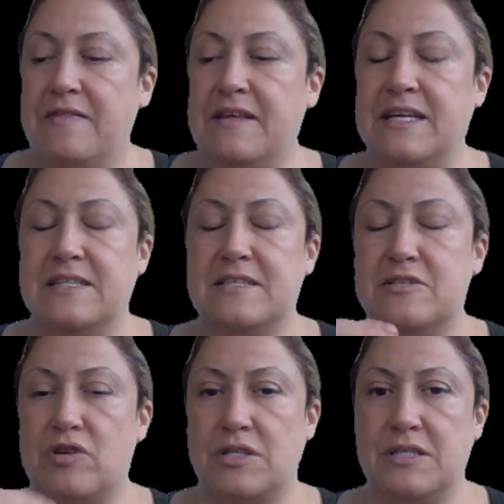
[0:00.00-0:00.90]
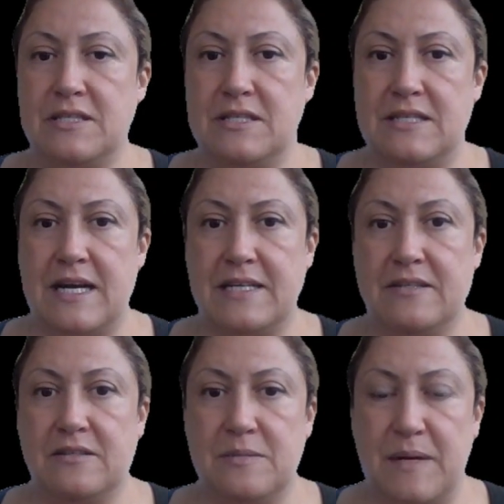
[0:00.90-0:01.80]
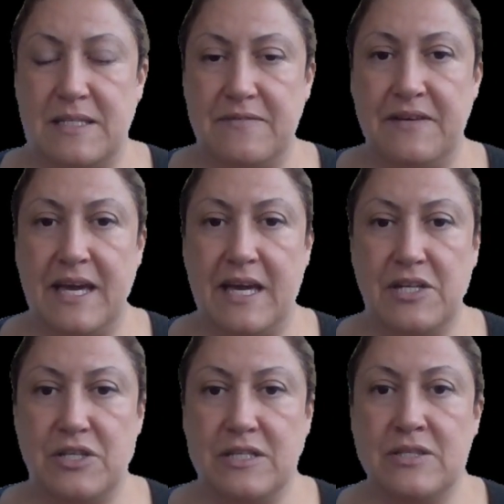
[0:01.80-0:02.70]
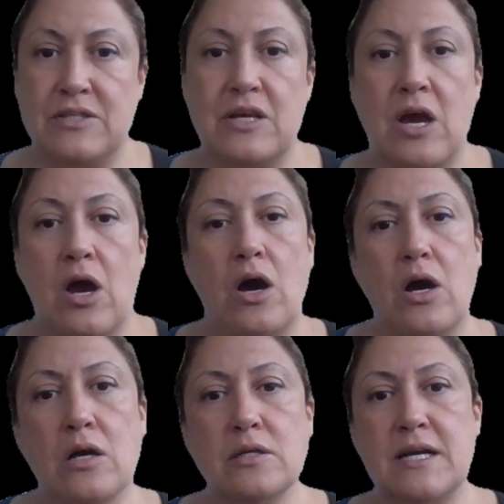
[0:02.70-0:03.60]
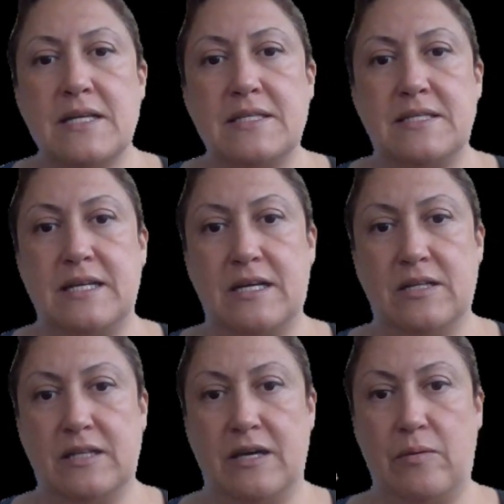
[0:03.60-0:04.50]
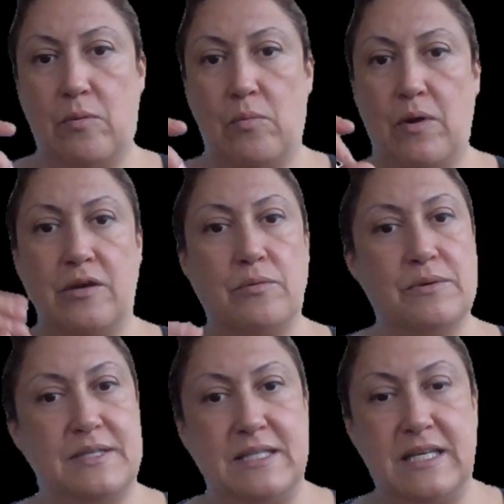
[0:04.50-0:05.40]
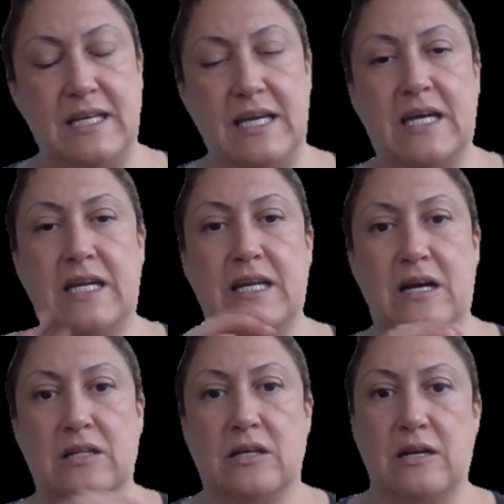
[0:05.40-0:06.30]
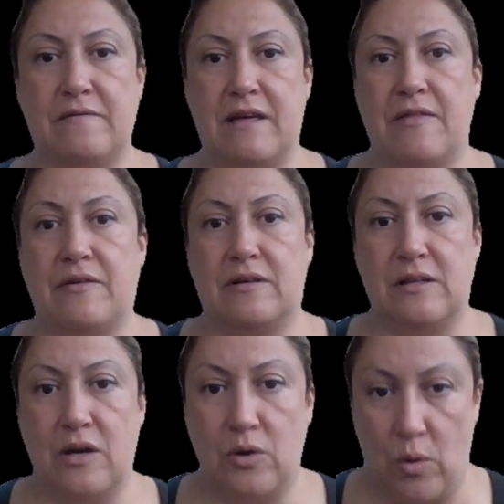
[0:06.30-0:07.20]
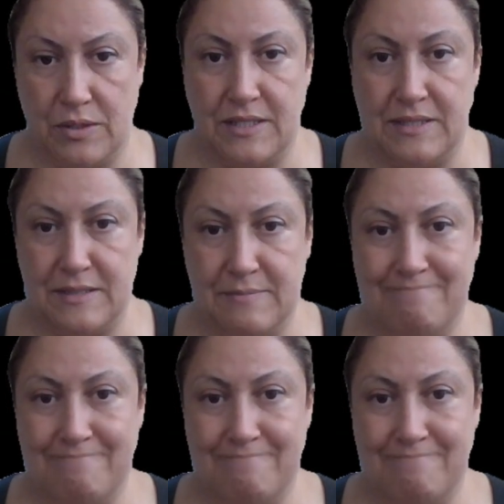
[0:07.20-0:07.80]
the instructions and technical specifications aren't necessarily what you will see in a lot of the other courses.